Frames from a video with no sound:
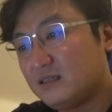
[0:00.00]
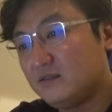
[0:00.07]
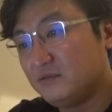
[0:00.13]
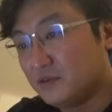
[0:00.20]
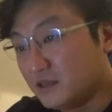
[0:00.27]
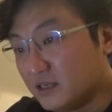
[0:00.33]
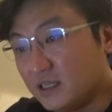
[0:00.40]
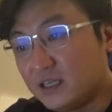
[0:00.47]

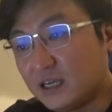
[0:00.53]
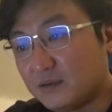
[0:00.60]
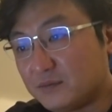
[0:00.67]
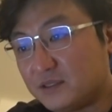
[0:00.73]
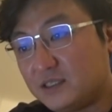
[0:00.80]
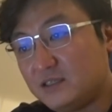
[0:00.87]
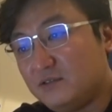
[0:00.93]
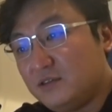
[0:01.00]
Really, I'm
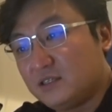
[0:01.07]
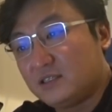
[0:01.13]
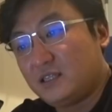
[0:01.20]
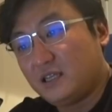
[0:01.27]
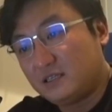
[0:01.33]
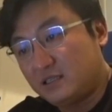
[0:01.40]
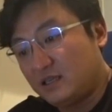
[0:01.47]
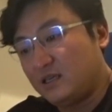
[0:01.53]
serious.
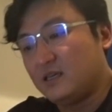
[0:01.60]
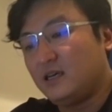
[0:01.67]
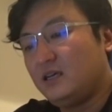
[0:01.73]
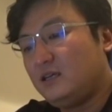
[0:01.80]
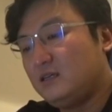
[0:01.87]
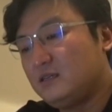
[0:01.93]
Let's say a